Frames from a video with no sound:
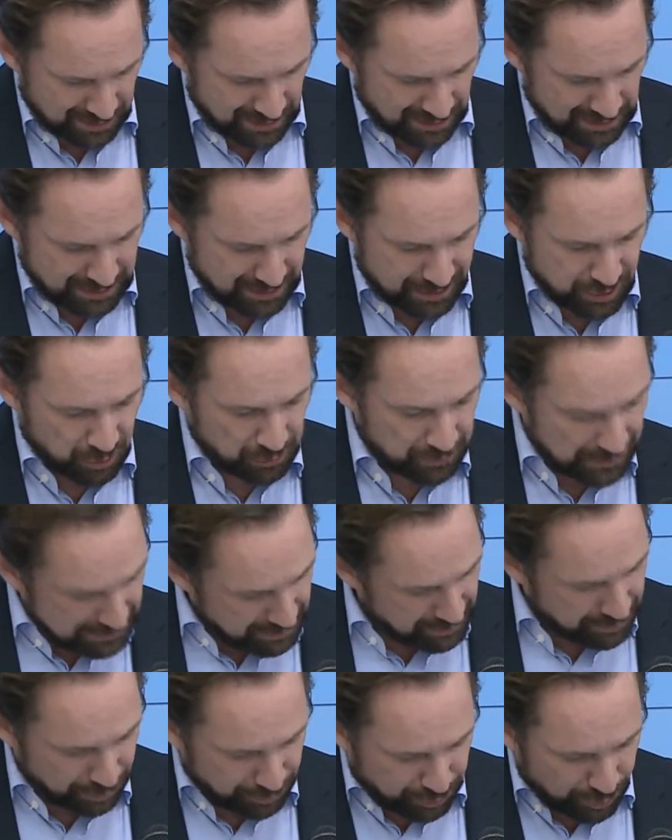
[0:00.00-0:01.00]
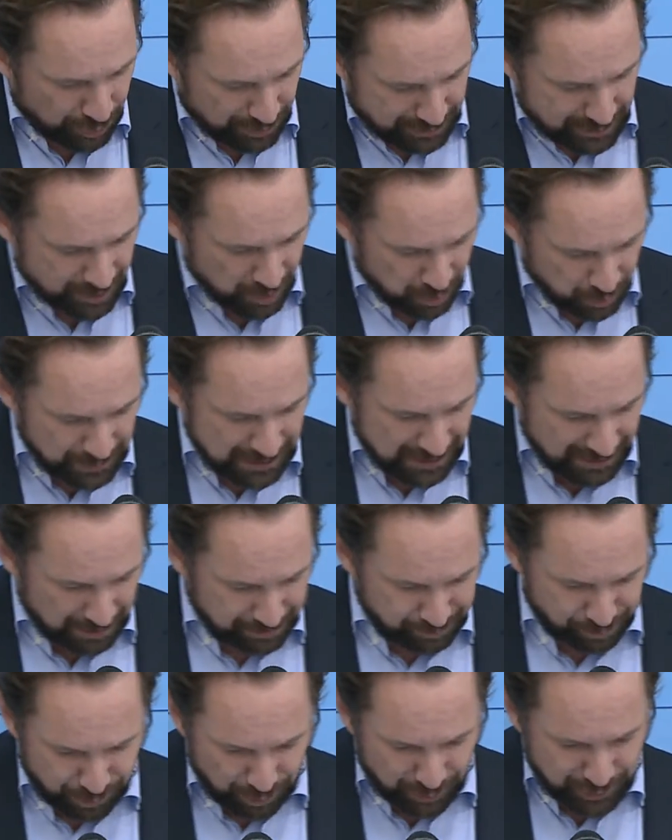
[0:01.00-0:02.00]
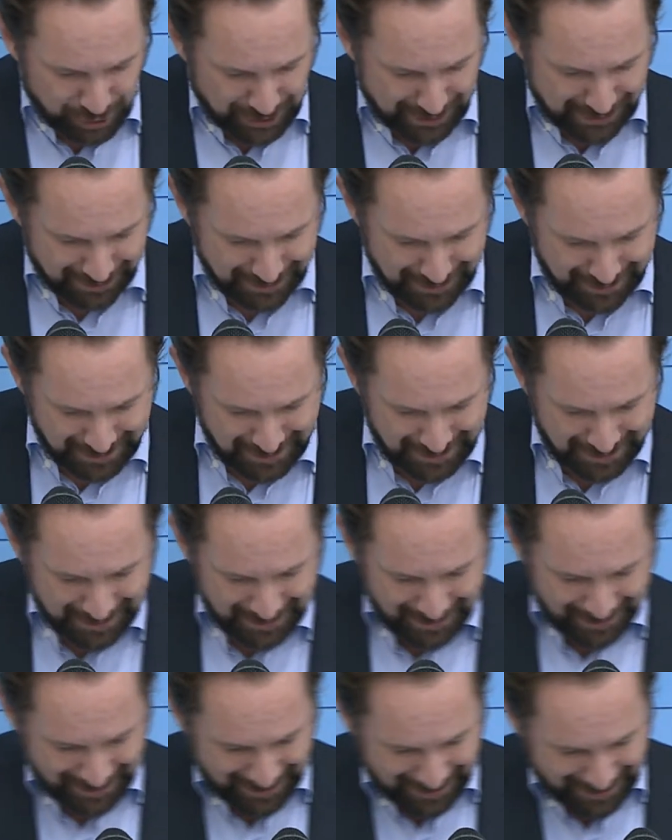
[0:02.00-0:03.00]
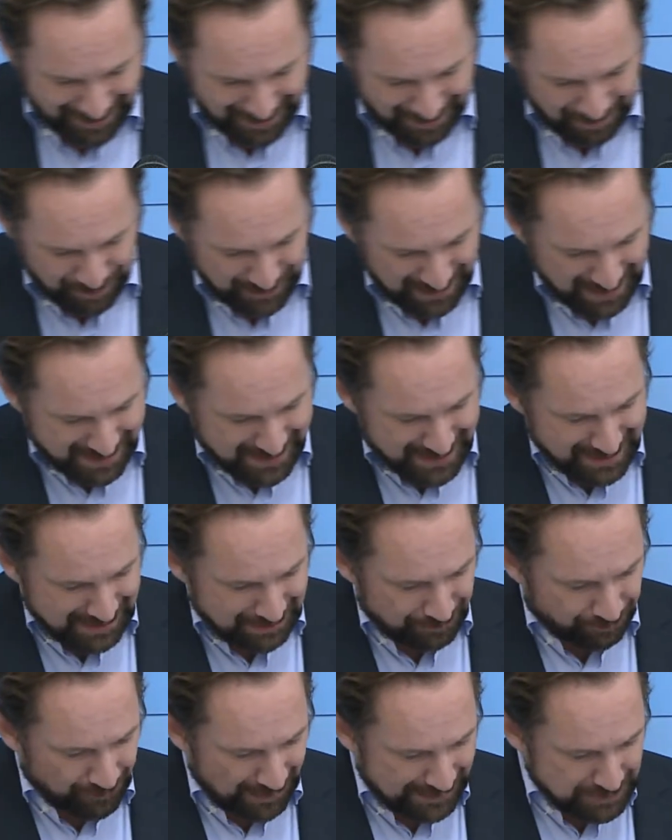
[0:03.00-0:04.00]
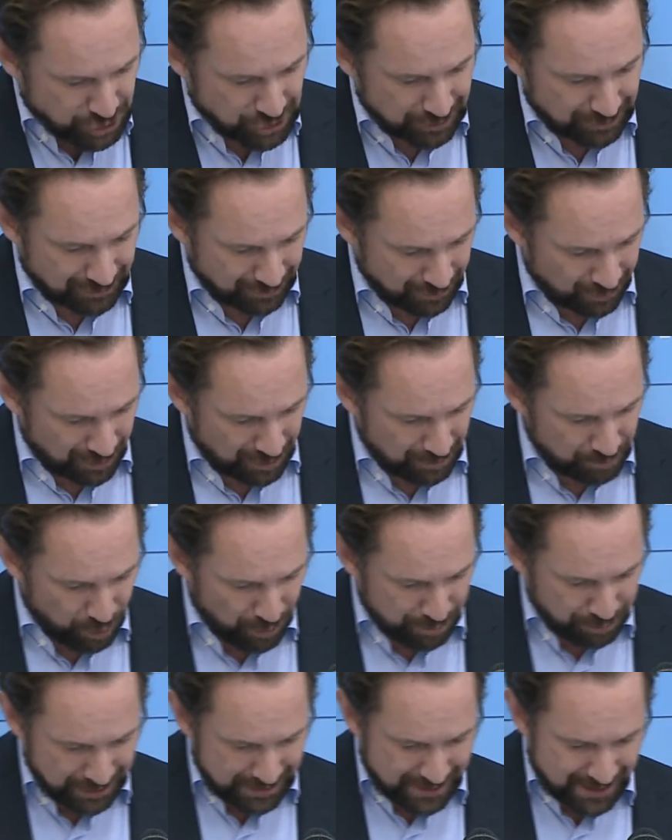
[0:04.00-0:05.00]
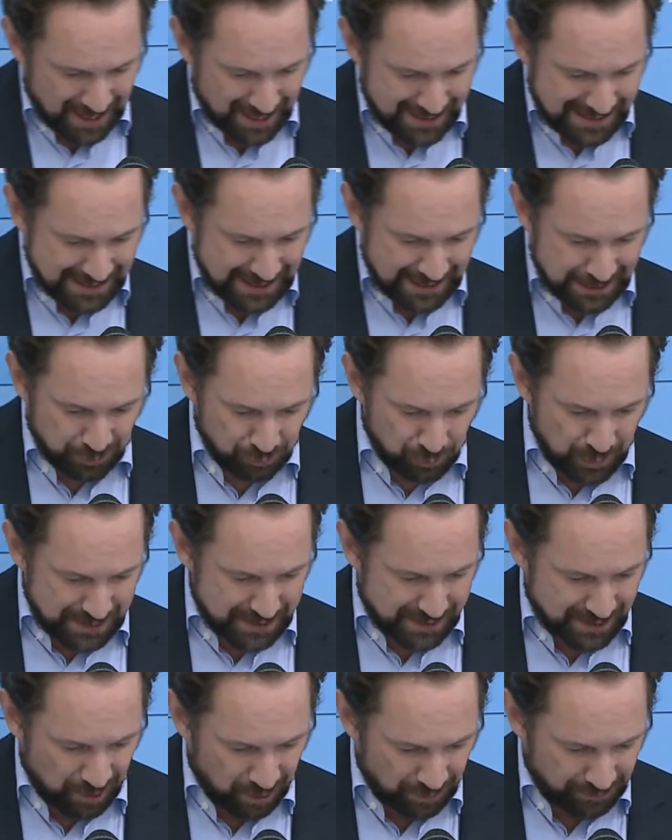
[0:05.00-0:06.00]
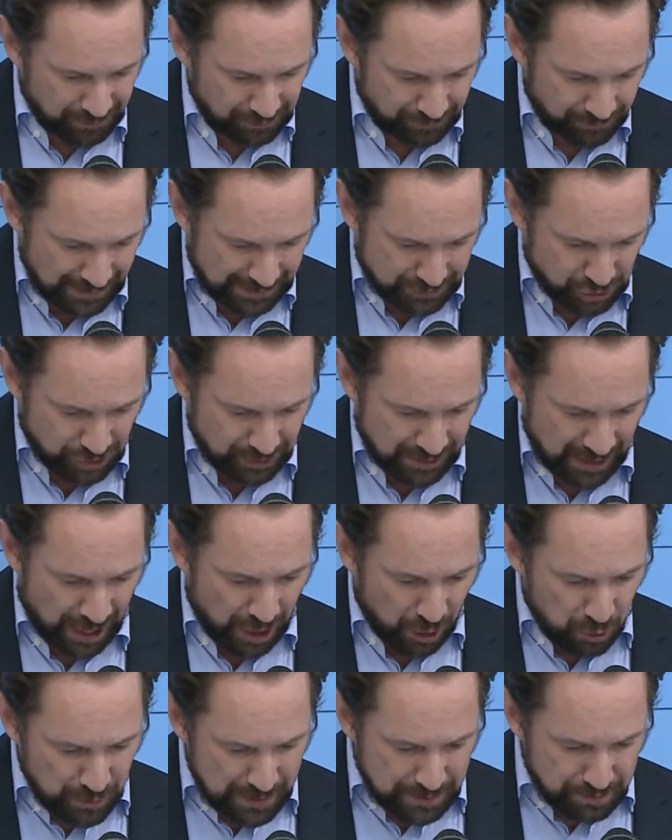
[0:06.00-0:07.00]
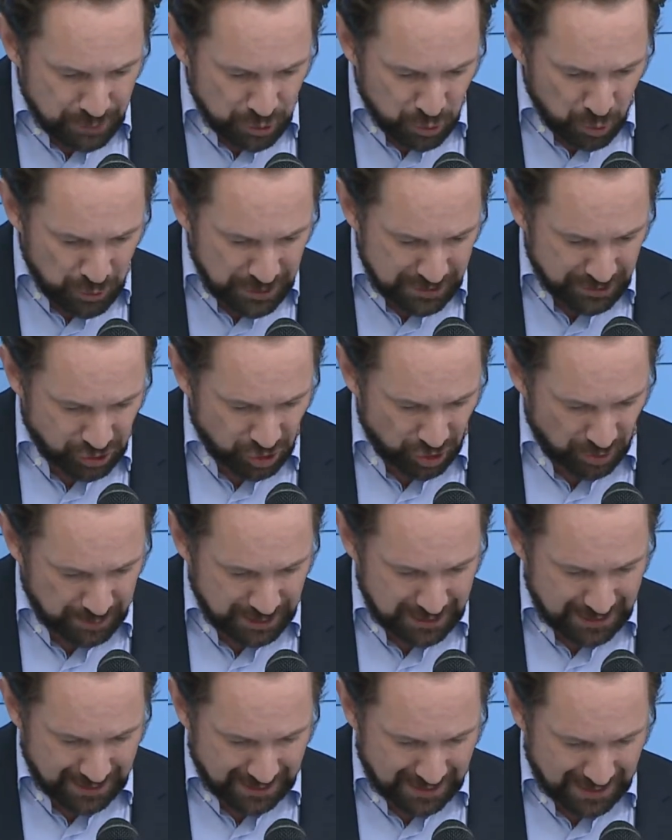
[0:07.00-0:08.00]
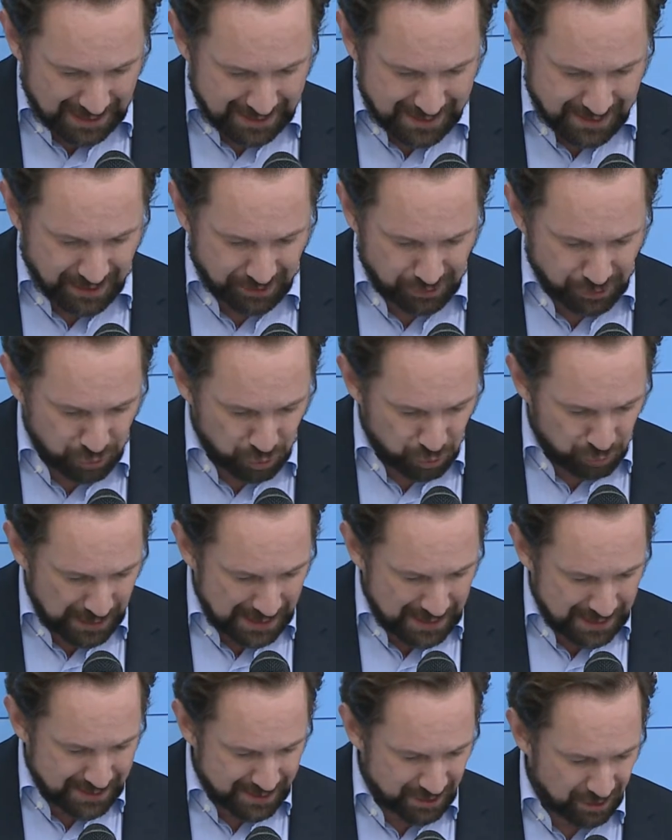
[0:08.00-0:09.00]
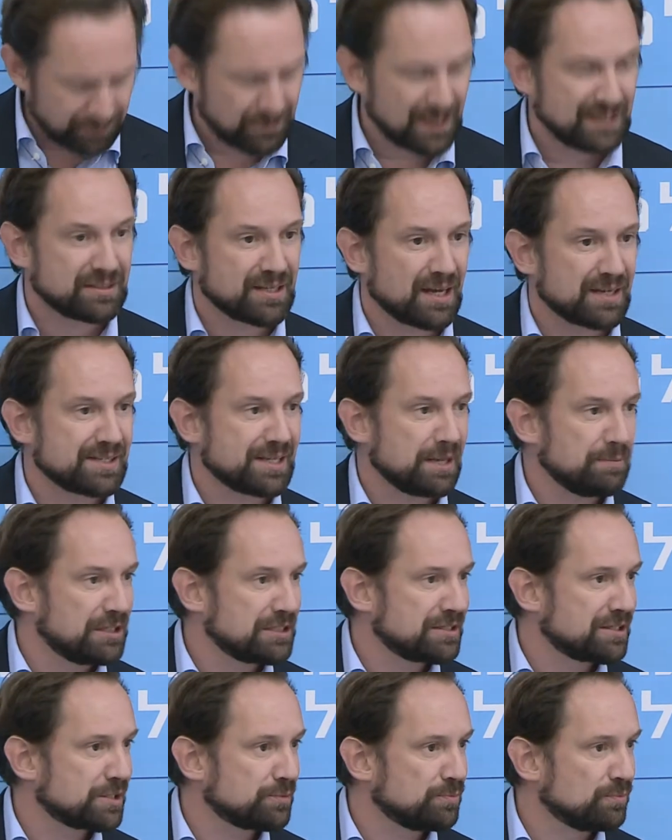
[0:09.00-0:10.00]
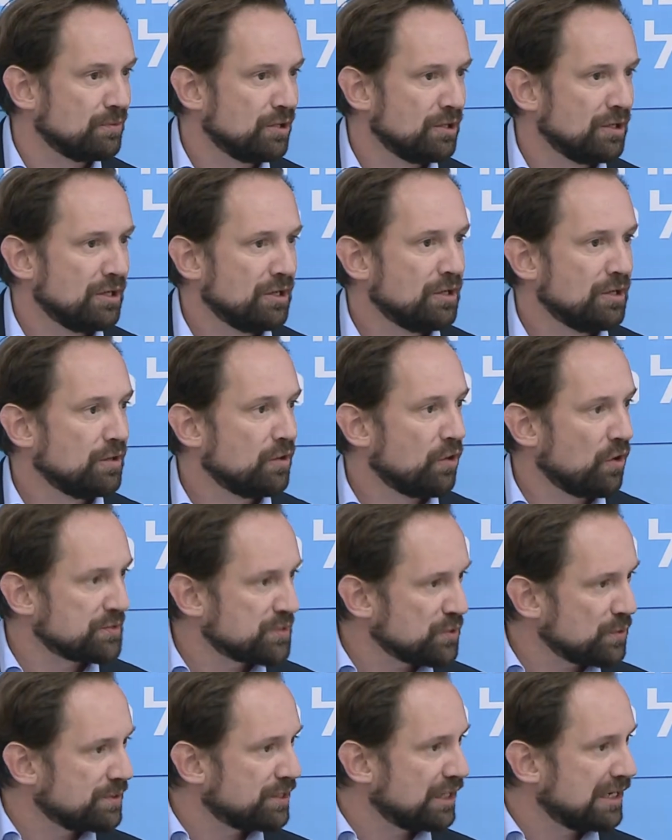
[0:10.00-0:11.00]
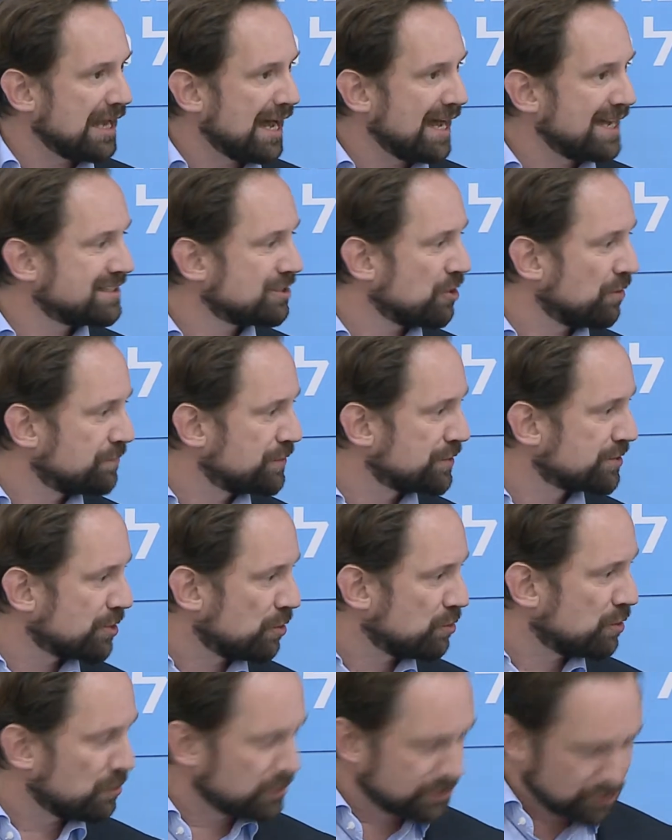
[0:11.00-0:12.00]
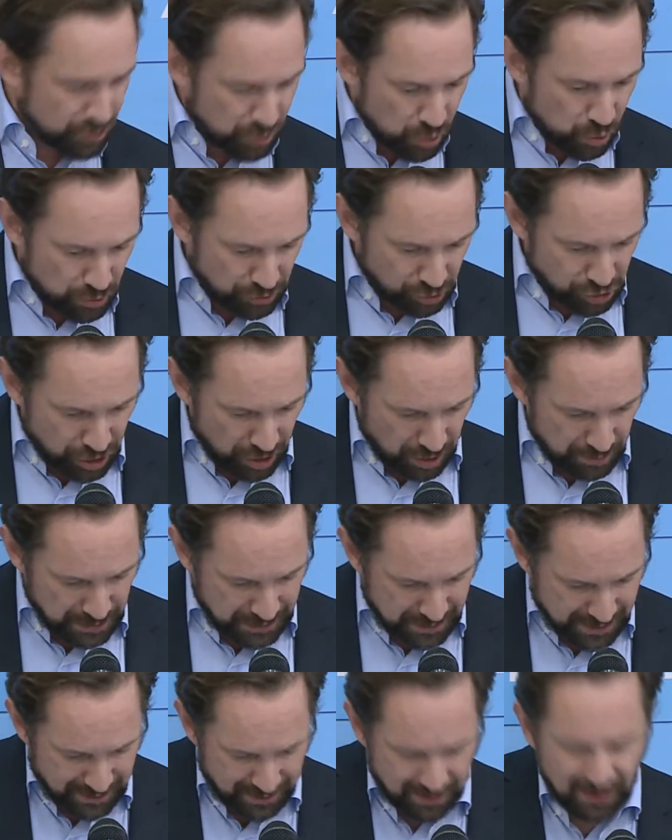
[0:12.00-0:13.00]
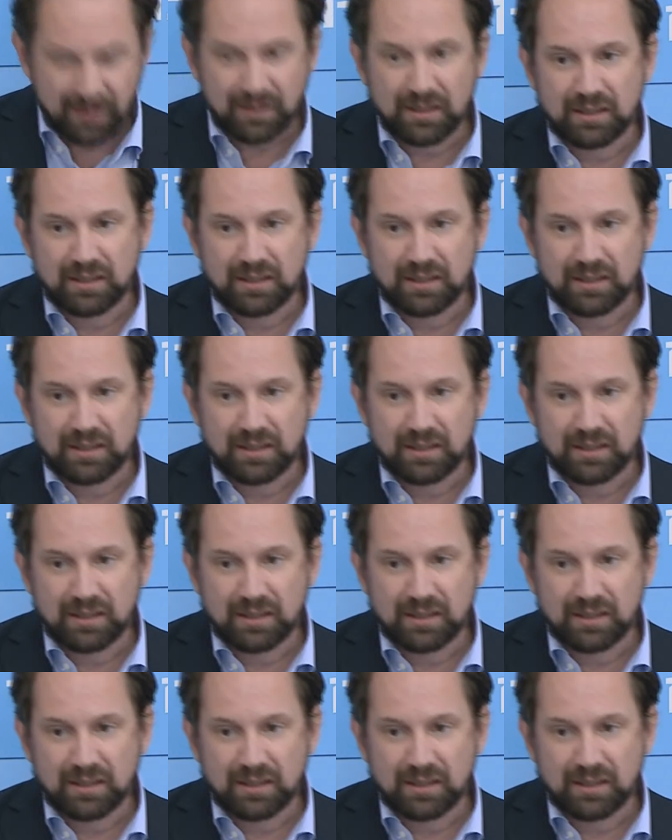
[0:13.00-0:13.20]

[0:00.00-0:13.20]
and it's already the third, so we are approaching, it's infection, or more precisely, risk of infection. How immune is Germany against a new race of anti-Semitism, also in the light of the so-called new Germans?